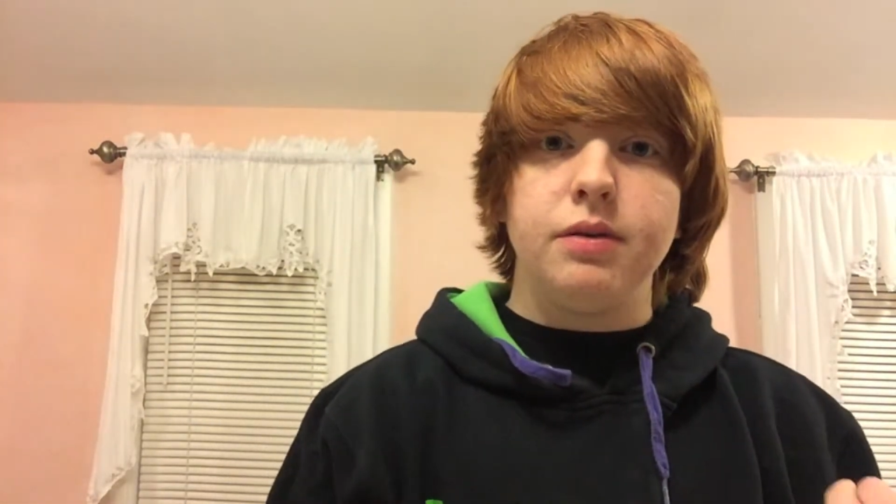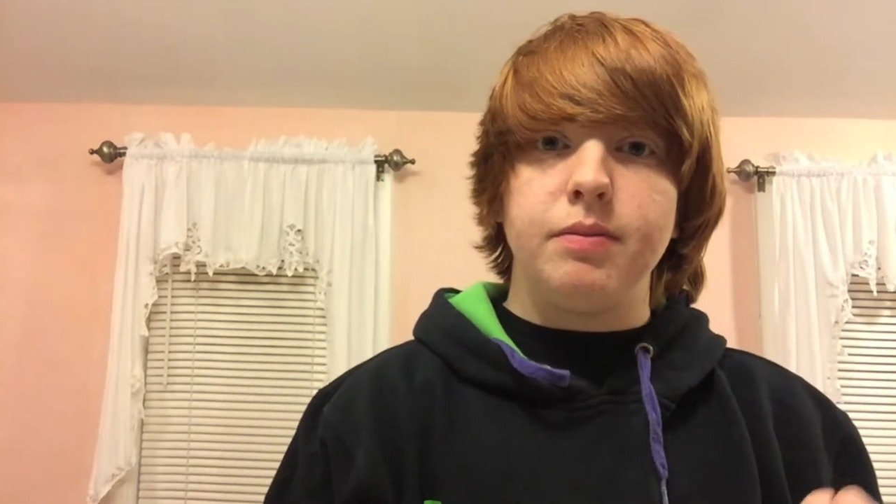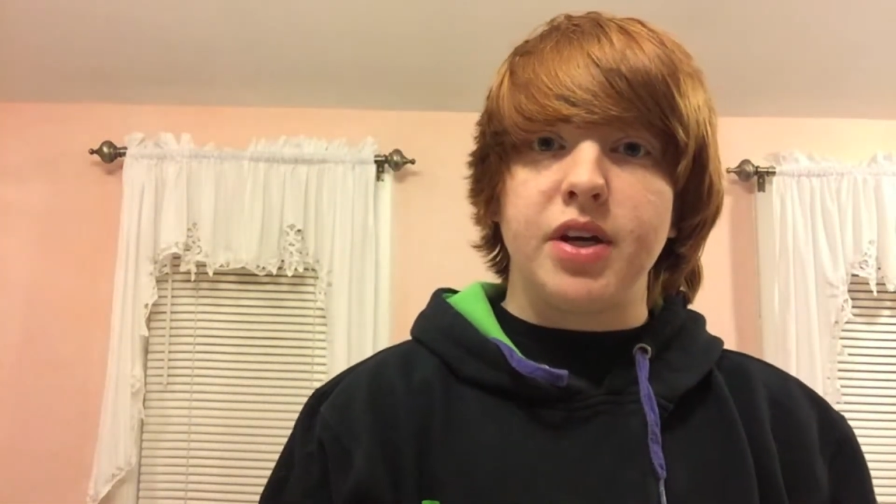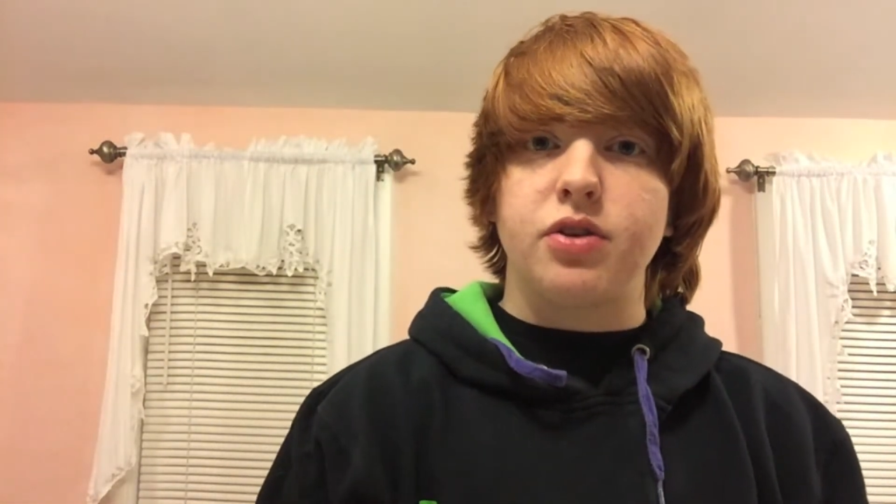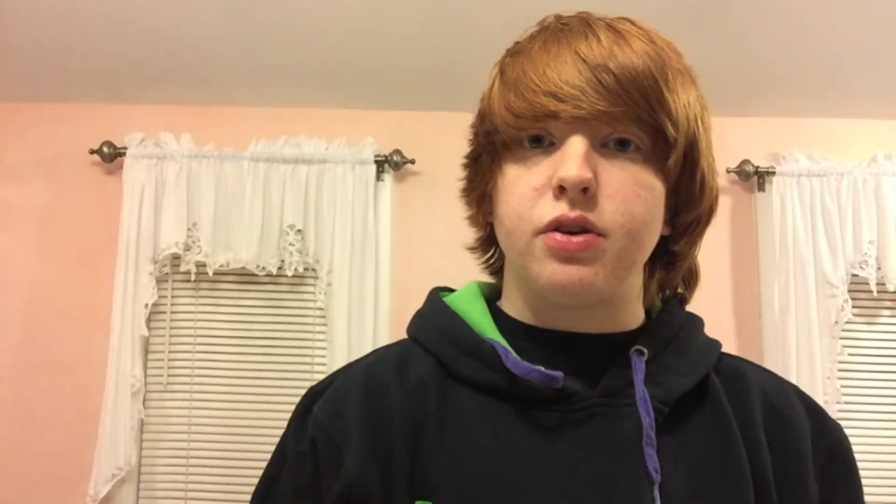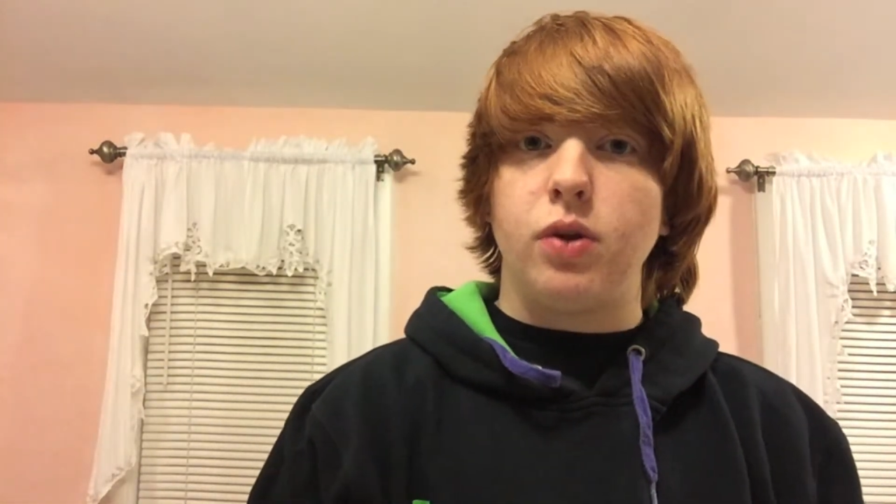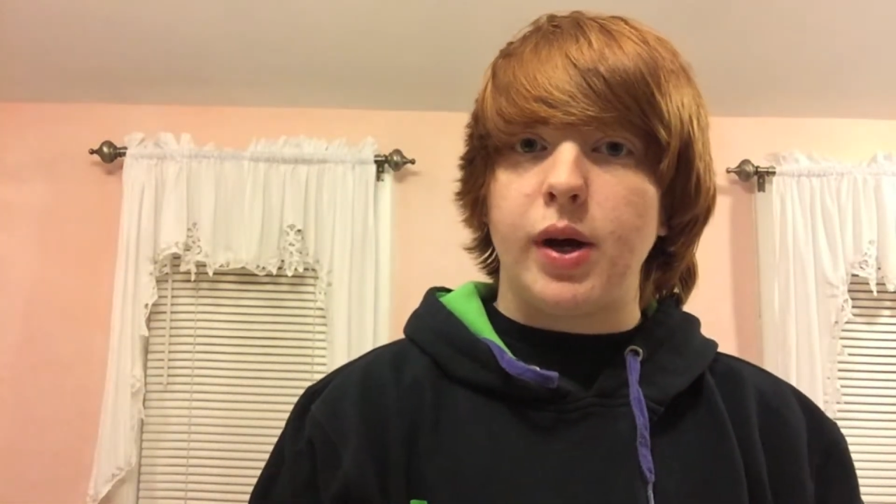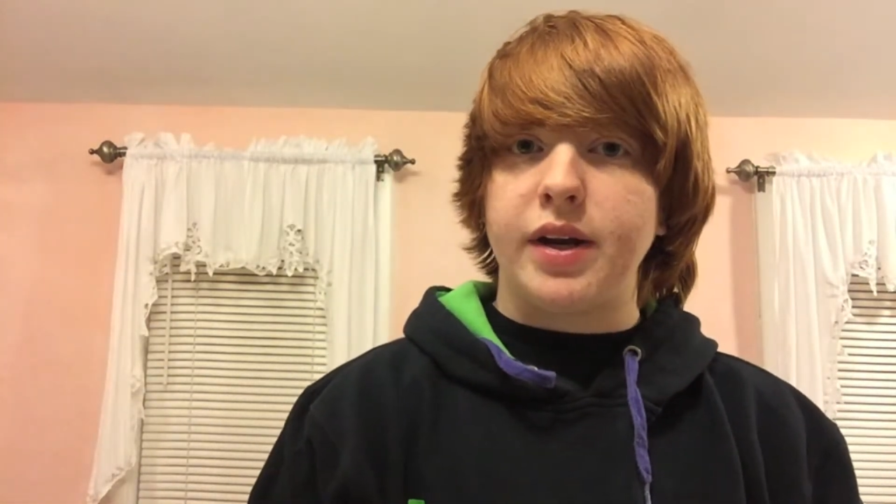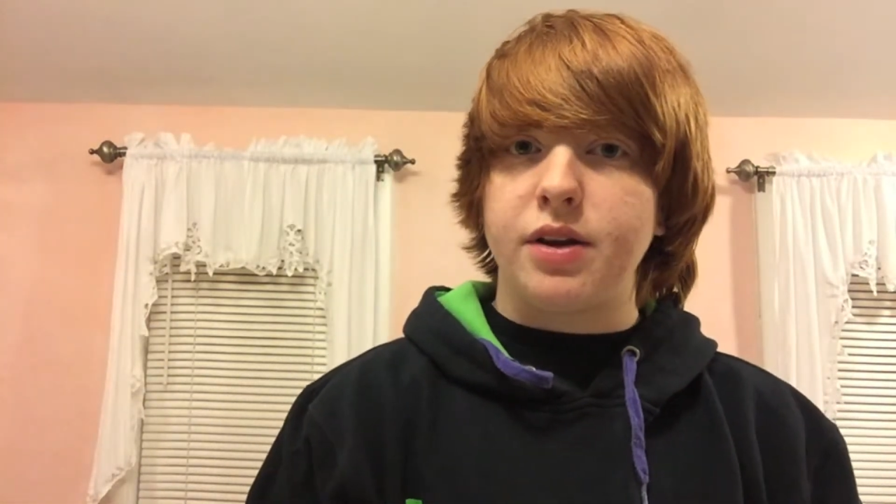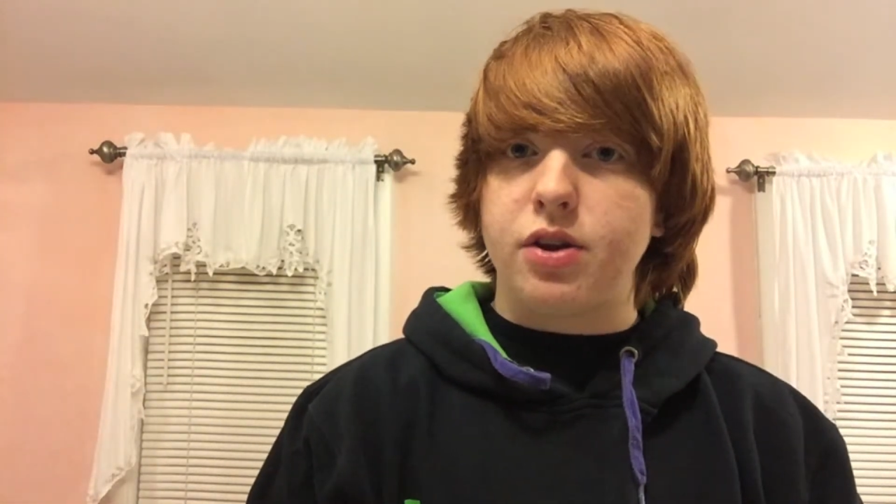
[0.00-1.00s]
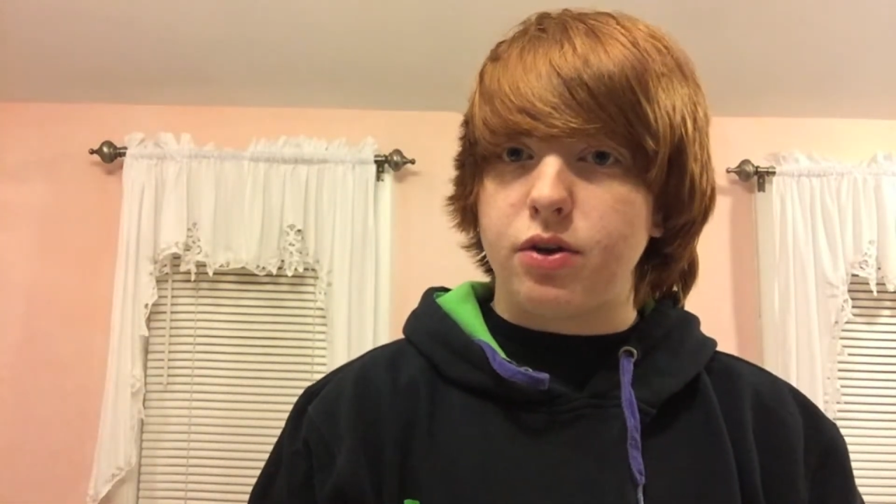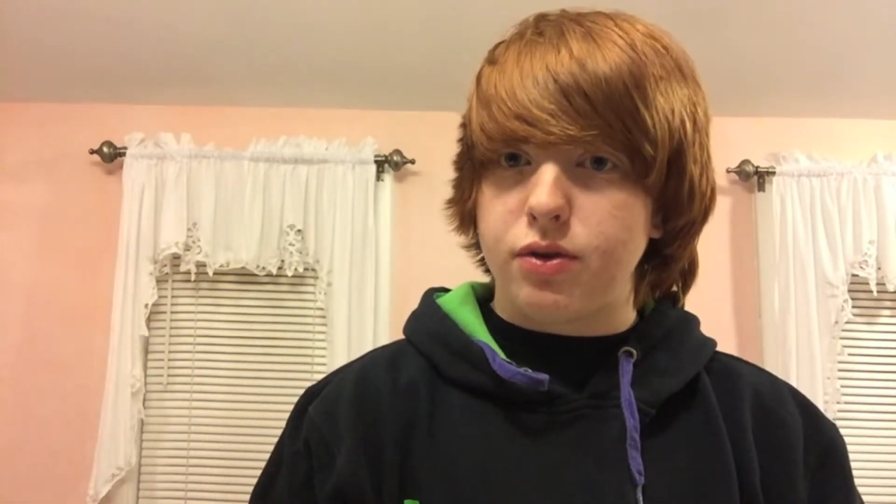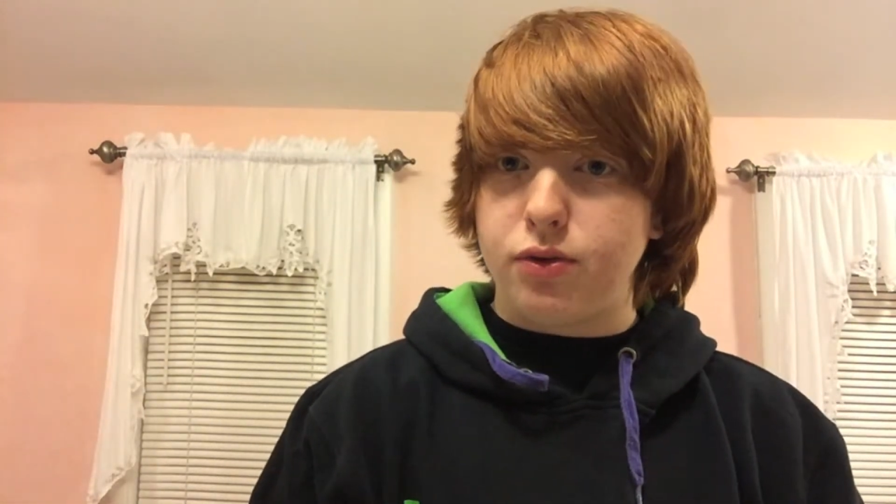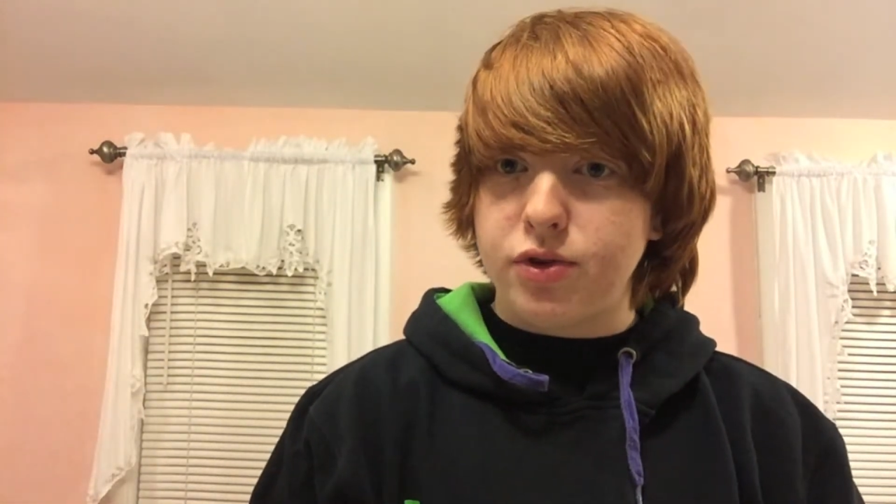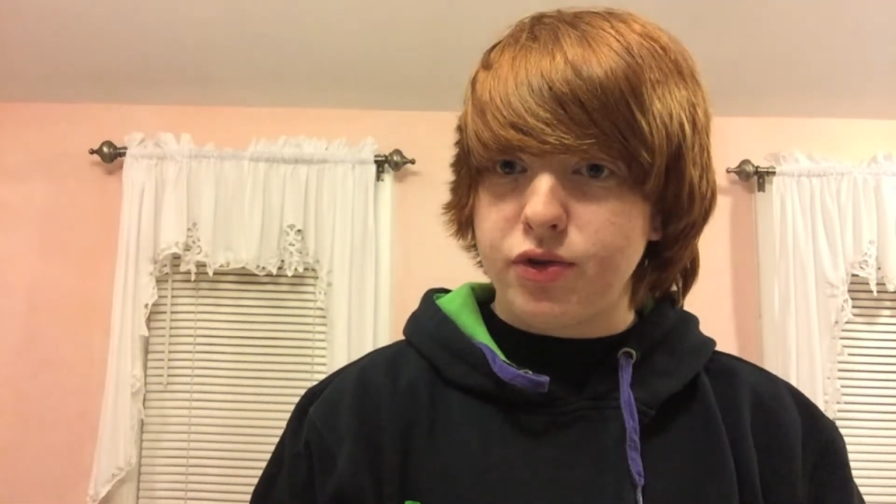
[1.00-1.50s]
makes it a lot easier
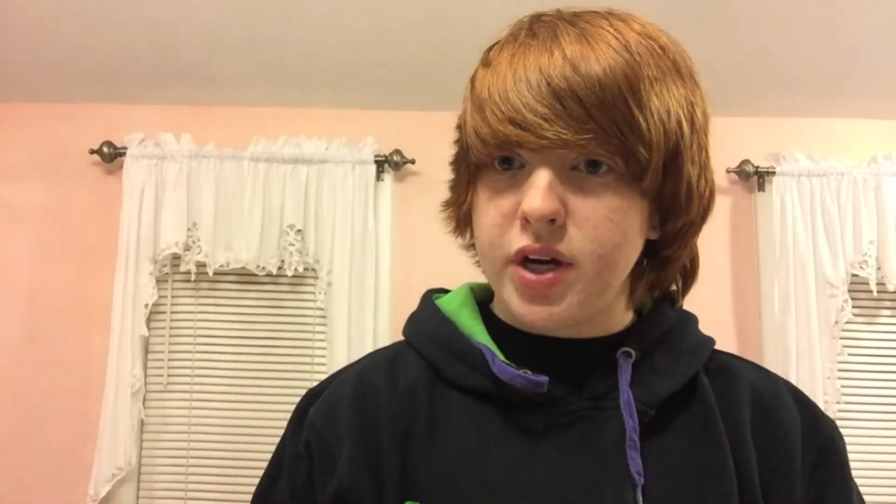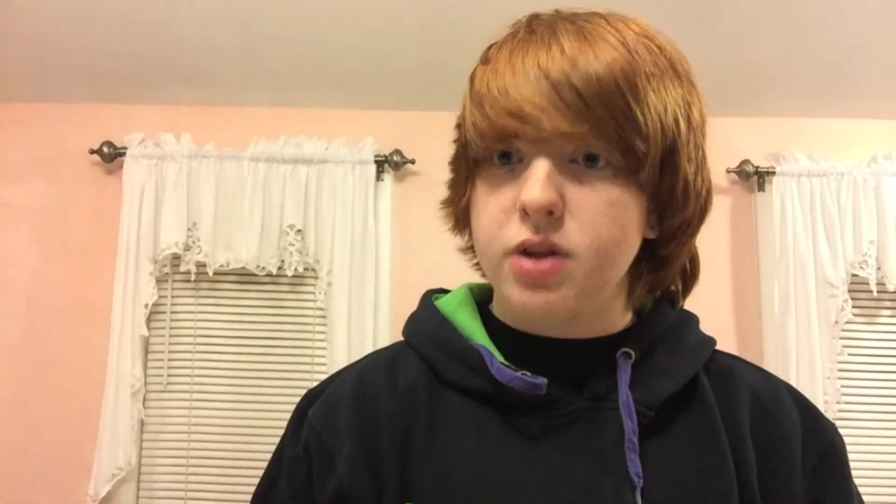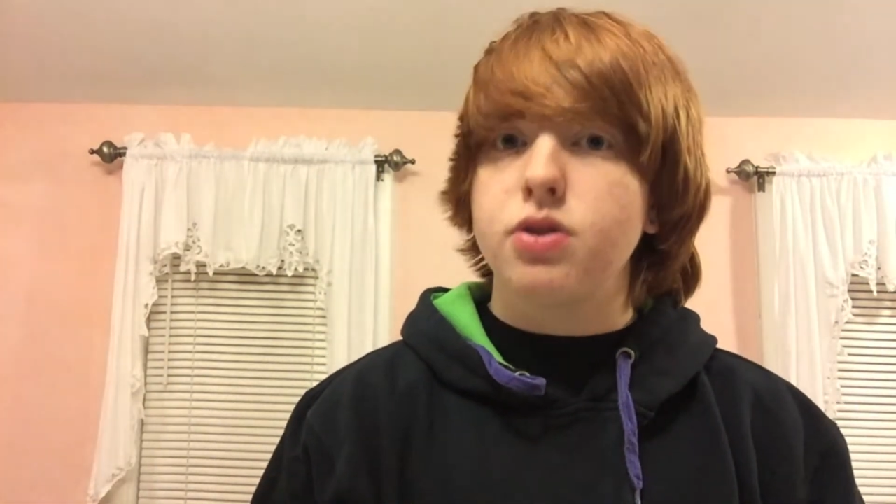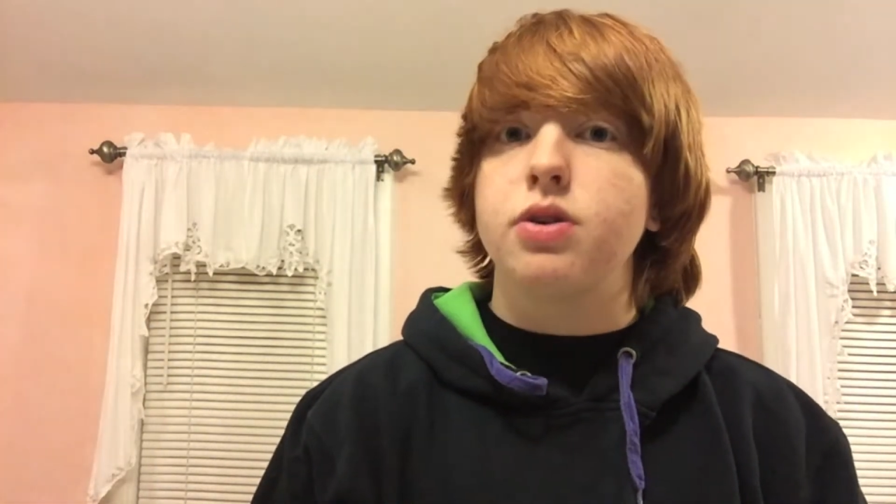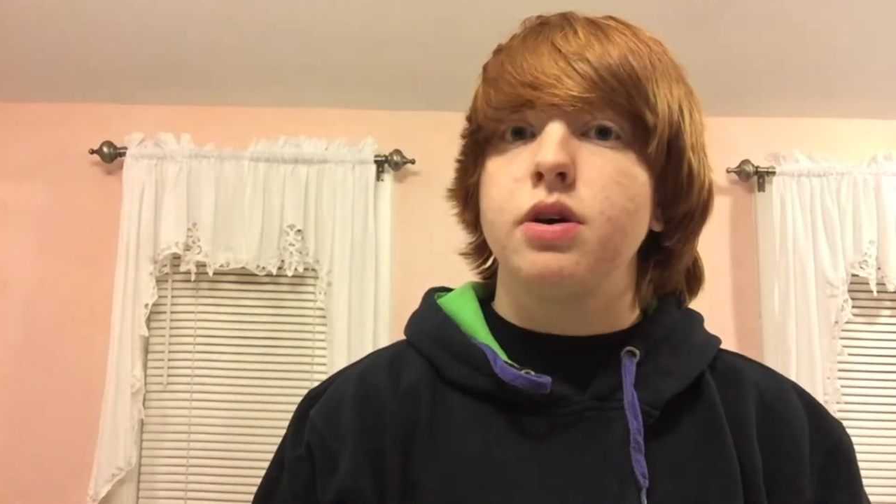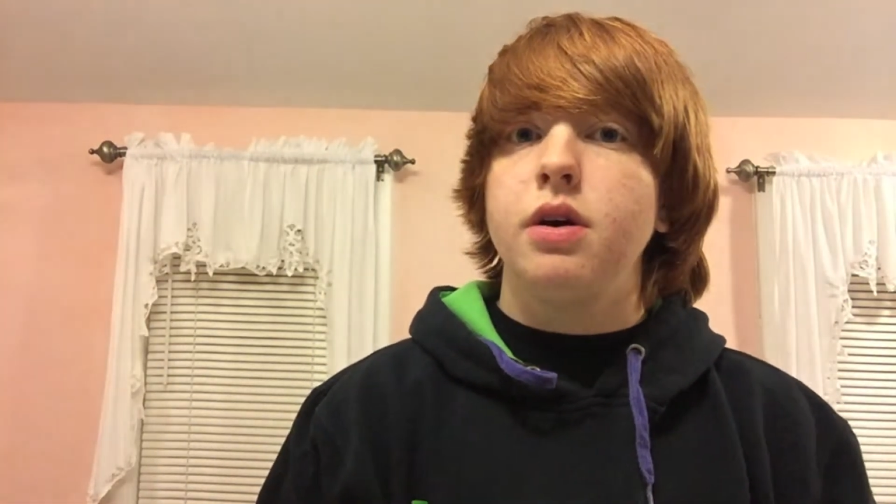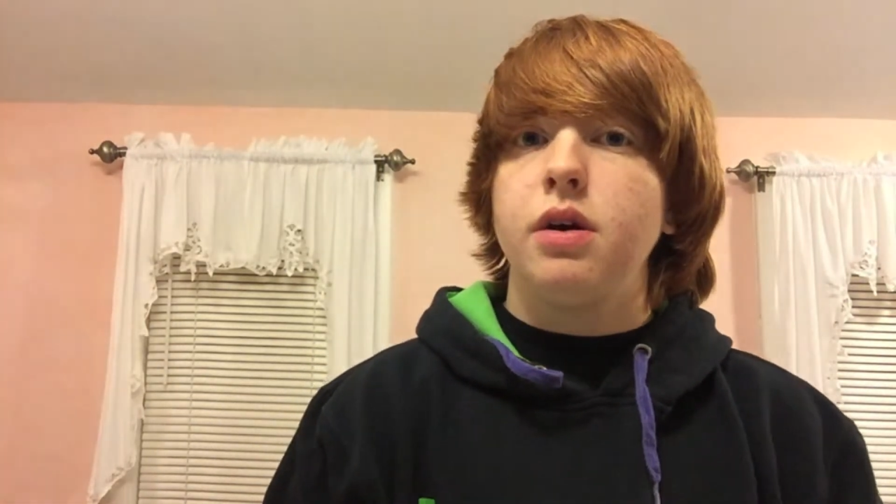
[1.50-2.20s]
to stretch,